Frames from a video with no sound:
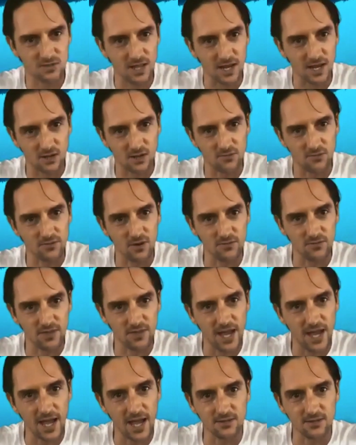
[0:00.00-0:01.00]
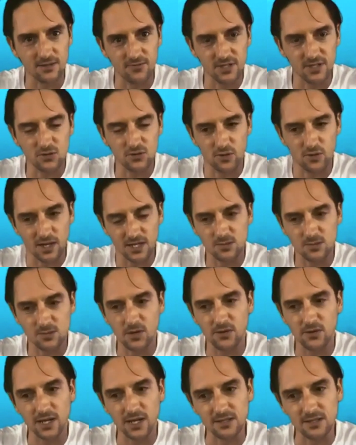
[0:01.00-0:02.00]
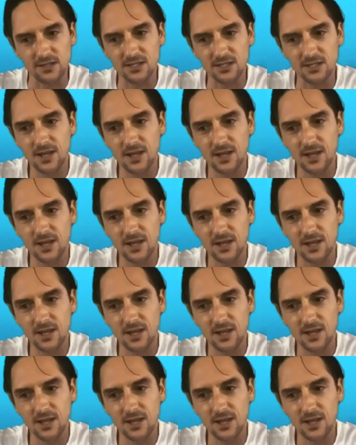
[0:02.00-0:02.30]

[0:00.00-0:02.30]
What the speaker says: like of that, a visceral experience,